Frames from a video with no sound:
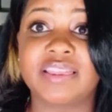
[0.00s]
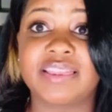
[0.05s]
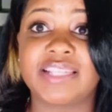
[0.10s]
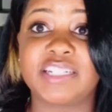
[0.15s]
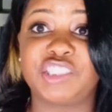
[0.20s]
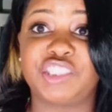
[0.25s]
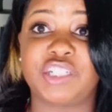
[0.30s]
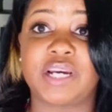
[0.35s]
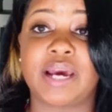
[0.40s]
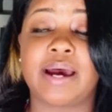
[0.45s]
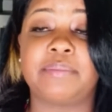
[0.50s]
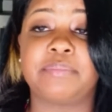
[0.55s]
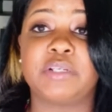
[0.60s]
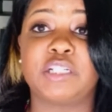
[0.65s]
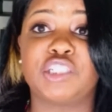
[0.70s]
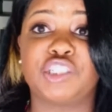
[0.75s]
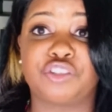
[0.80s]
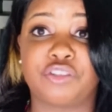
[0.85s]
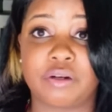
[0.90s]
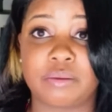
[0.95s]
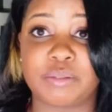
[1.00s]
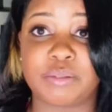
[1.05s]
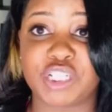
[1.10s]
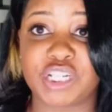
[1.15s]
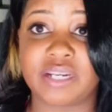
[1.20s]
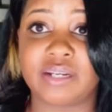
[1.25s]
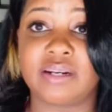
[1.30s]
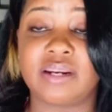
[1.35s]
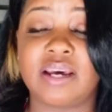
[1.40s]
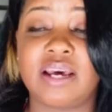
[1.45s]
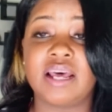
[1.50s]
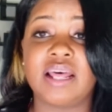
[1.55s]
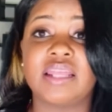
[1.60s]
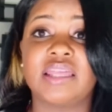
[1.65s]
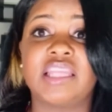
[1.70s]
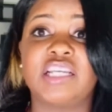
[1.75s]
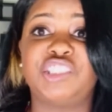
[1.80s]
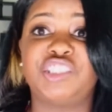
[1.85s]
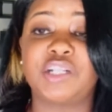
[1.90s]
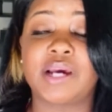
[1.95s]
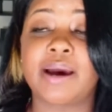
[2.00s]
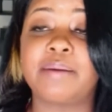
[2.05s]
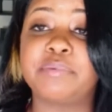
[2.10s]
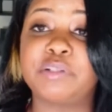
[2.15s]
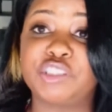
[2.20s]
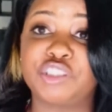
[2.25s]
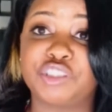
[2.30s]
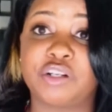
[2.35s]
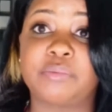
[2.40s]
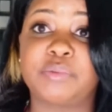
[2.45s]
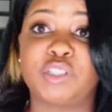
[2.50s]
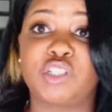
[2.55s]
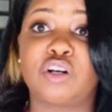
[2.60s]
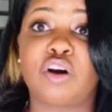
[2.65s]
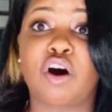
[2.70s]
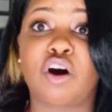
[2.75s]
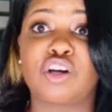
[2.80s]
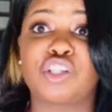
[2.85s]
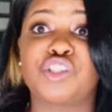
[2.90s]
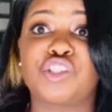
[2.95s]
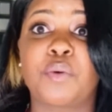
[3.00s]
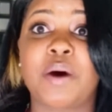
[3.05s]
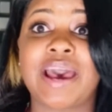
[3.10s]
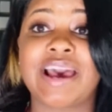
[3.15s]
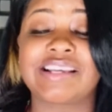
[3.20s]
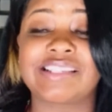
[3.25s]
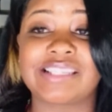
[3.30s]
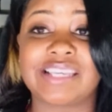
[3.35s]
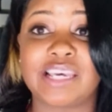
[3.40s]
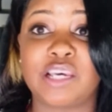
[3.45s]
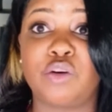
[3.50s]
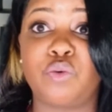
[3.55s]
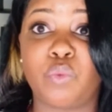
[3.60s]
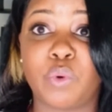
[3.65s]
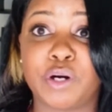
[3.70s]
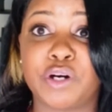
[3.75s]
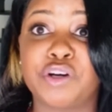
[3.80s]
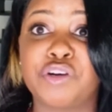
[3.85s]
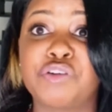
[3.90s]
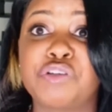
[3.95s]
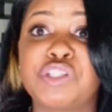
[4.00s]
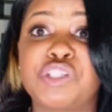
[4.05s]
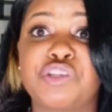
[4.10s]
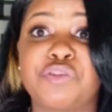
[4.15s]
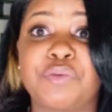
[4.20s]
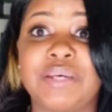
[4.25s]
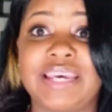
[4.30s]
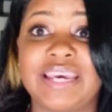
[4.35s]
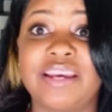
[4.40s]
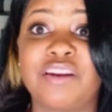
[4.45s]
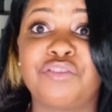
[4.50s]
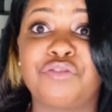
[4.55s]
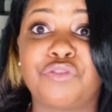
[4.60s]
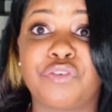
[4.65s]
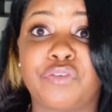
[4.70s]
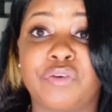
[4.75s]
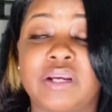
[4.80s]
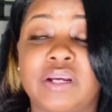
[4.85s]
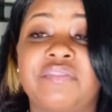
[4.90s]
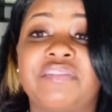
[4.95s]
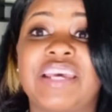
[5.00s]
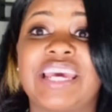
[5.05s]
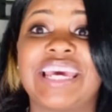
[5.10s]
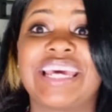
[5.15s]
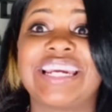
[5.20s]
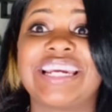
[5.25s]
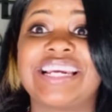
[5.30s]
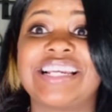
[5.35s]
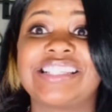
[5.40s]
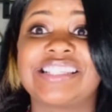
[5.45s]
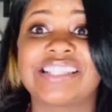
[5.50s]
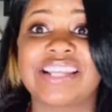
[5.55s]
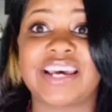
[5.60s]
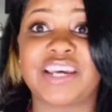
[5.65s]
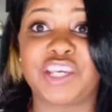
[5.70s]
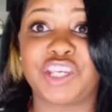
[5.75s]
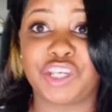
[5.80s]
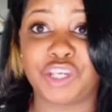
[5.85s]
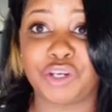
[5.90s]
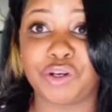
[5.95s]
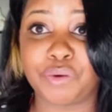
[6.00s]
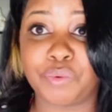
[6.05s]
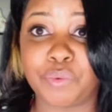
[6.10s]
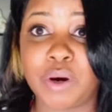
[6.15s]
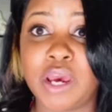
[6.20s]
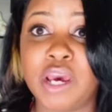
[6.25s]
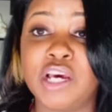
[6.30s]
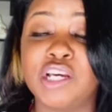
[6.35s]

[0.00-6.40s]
the job description. The job description also has keywords to get in front of candidates like you.